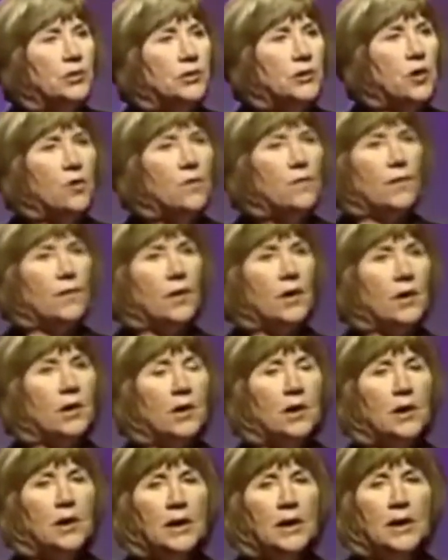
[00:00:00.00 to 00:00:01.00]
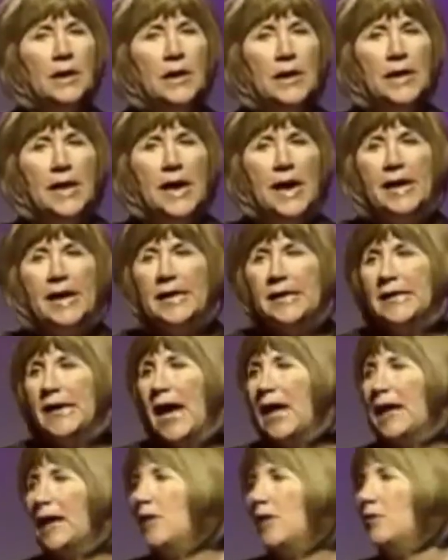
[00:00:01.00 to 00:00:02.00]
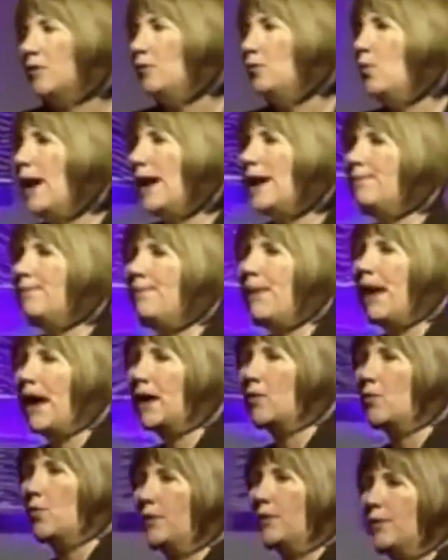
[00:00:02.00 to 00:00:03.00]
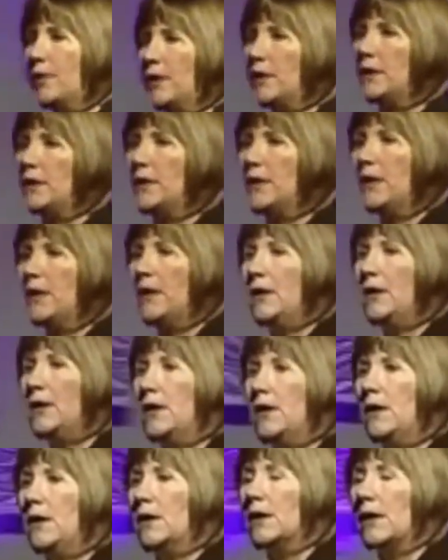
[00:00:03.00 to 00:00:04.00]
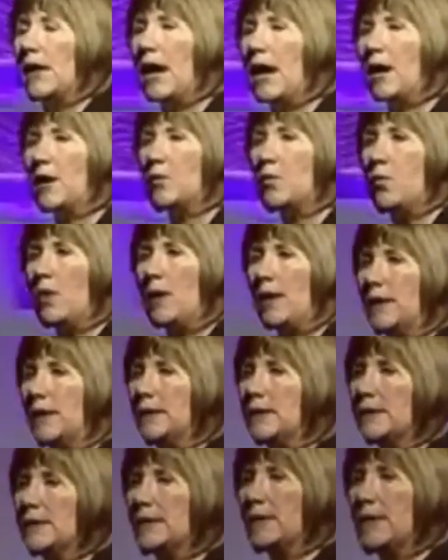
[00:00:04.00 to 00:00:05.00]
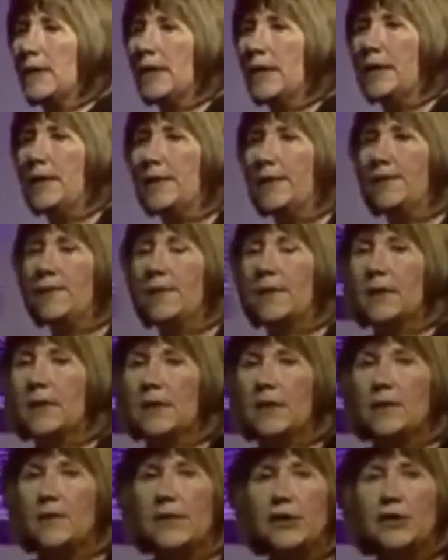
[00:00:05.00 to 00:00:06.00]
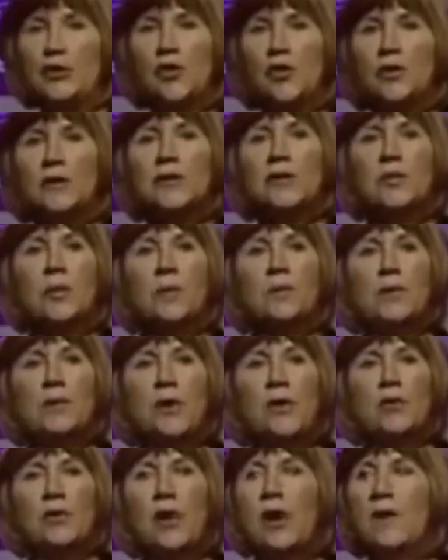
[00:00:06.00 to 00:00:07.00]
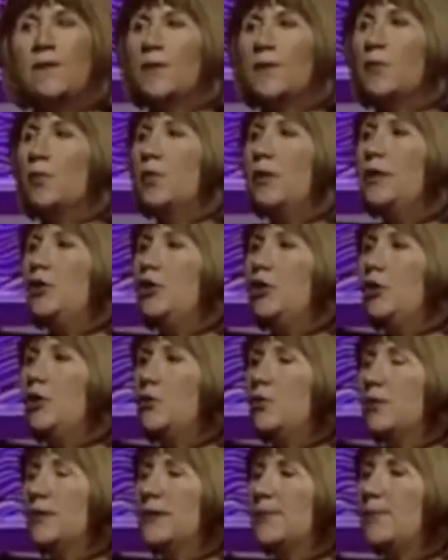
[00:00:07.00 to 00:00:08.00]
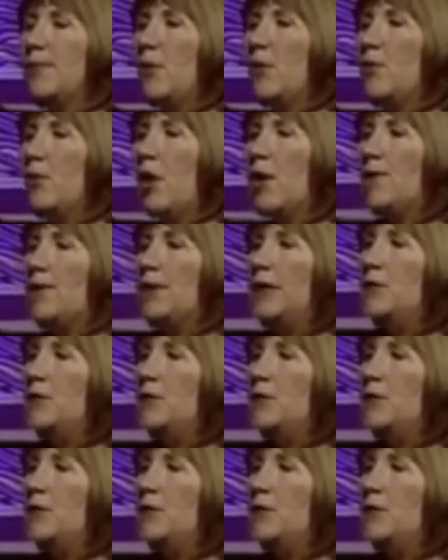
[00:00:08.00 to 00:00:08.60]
over. And he got out and ran back where the car was. The doors were blown off, the windshield was blown off, and he